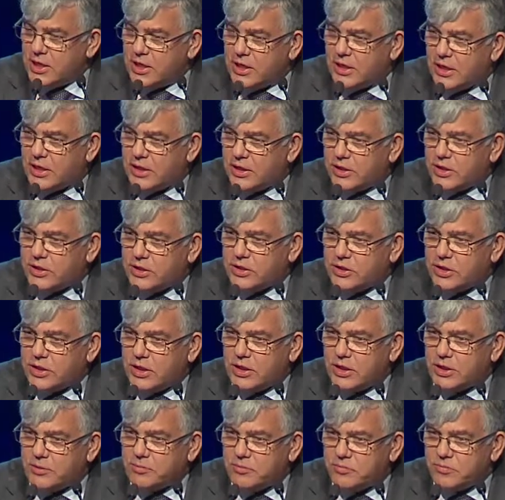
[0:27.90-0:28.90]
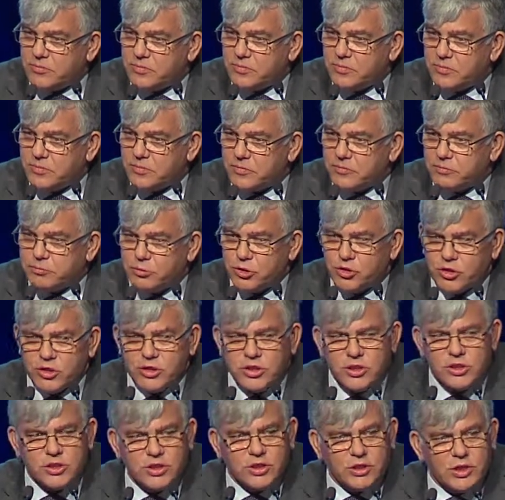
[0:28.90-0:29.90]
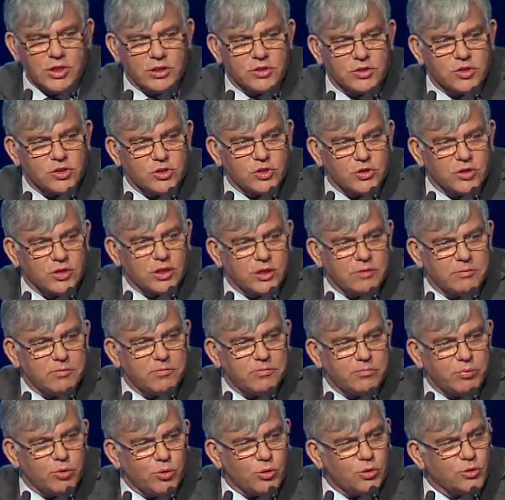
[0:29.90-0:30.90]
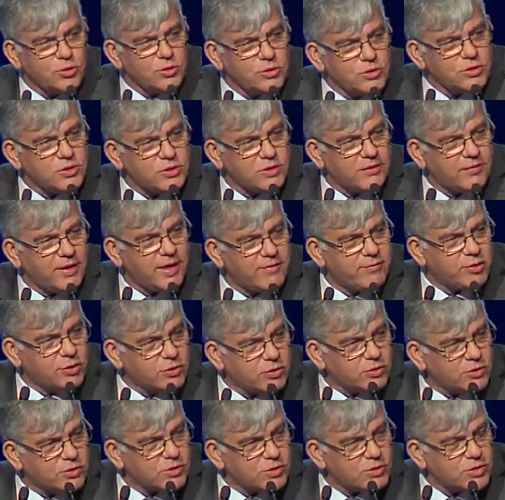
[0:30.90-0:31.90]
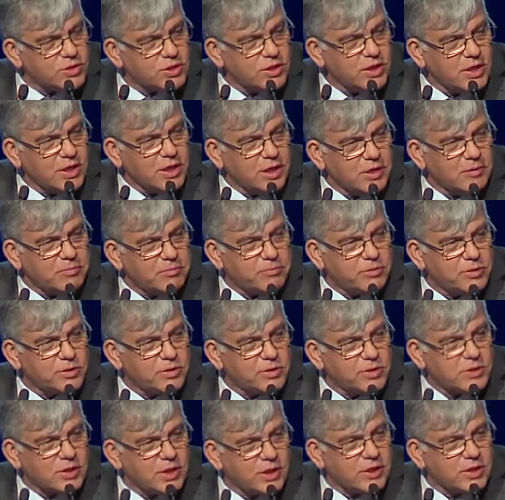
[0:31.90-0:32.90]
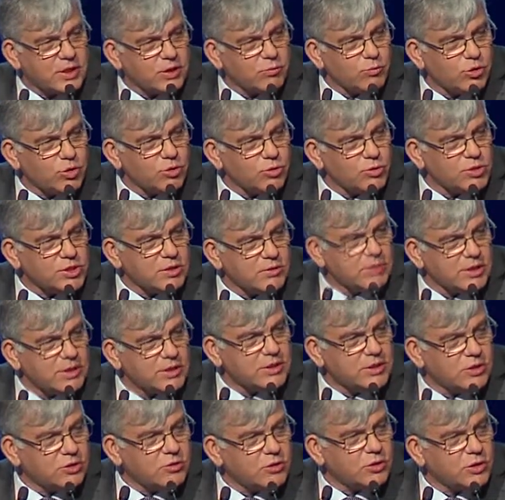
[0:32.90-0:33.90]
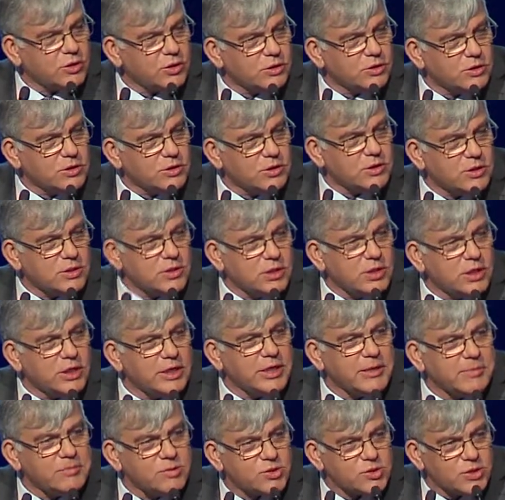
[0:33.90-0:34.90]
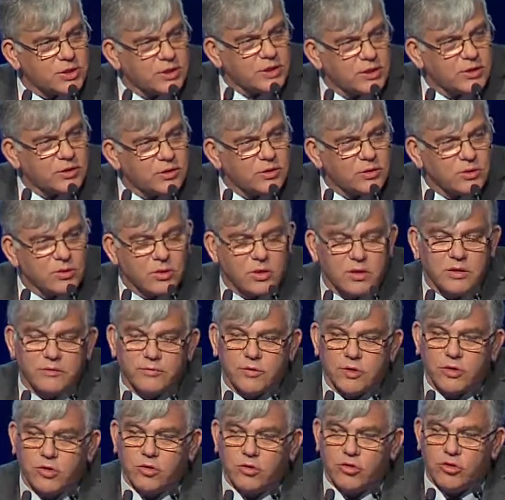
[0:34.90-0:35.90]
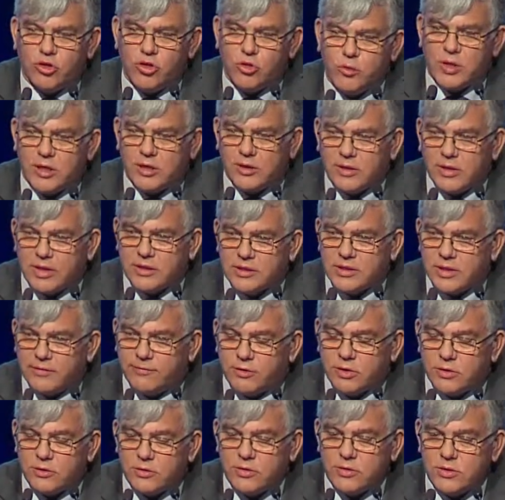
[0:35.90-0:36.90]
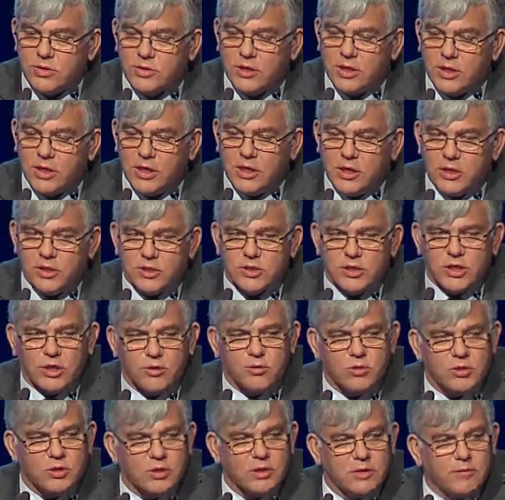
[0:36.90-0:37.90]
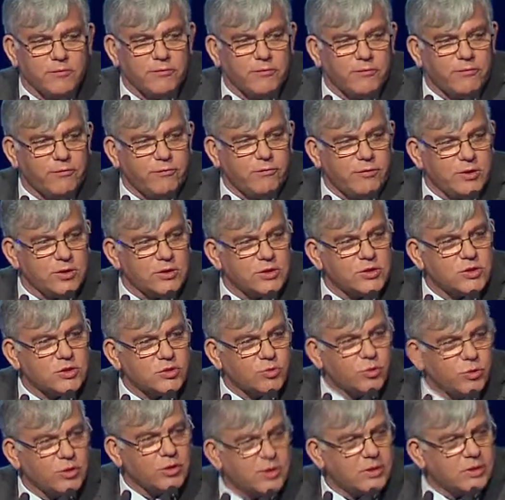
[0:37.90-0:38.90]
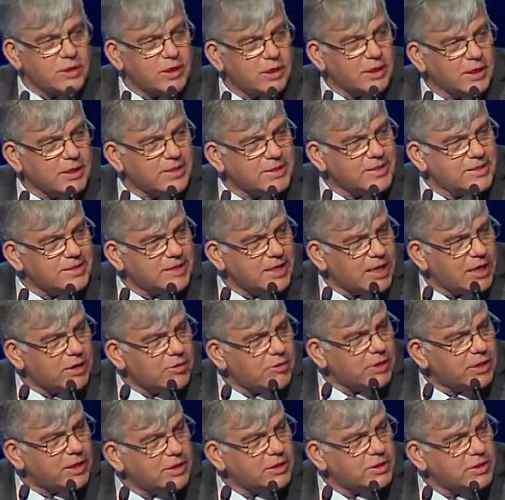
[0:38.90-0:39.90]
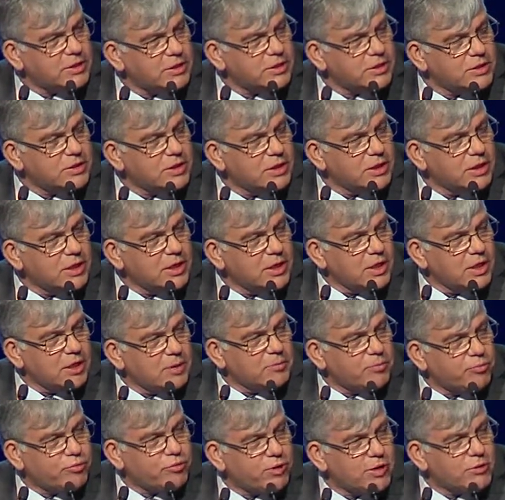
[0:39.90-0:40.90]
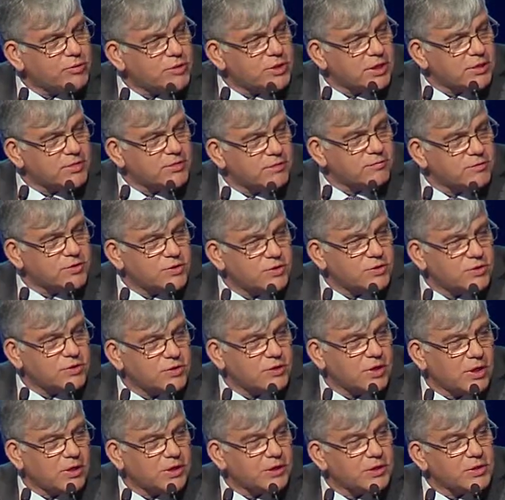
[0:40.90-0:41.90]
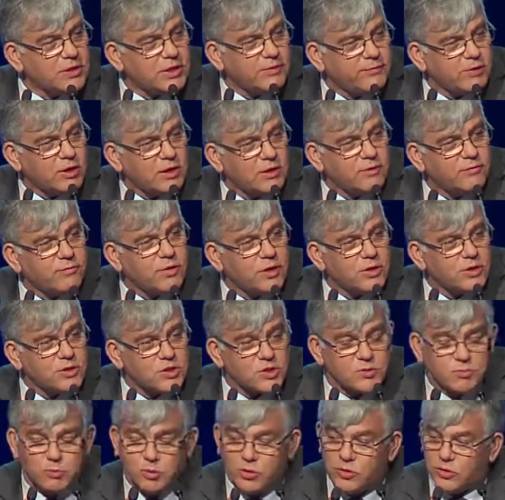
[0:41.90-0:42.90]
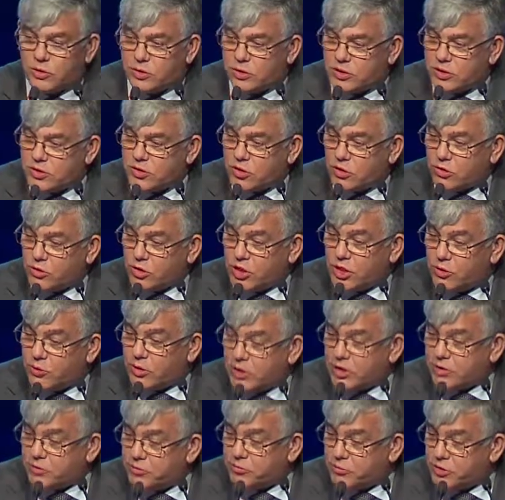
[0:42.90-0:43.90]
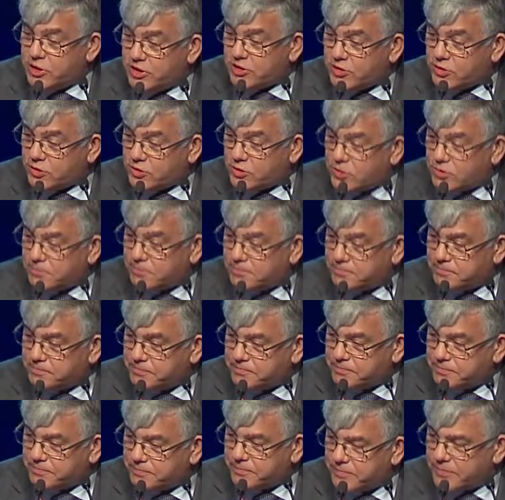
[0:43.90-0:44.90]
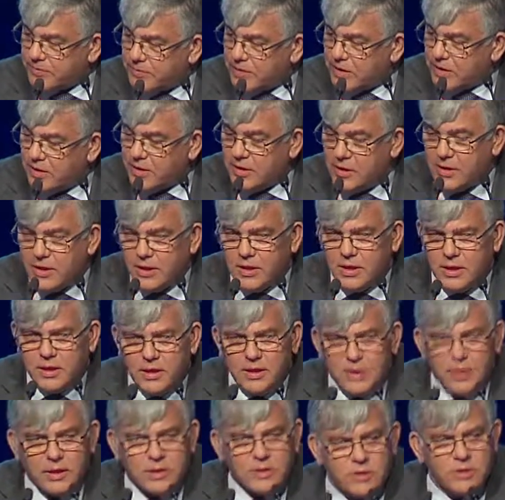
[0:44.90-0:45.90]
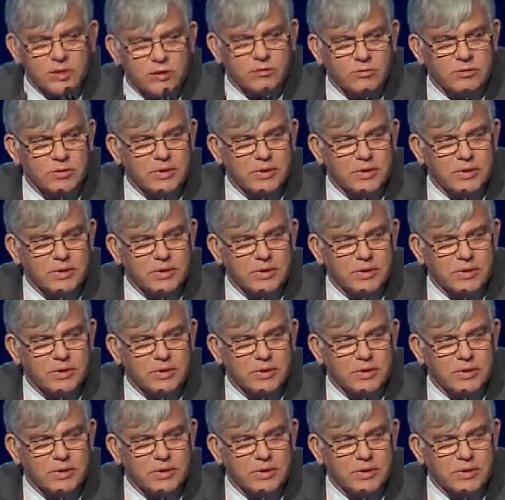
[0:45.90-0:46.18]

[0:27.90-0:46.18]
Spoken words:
And Patricia touched on the importance of evidence, but I think we also need to look at the time cycle of accruing that evidence so that it fits with the accelerated process of scientific advancement that is ongoing at present. So,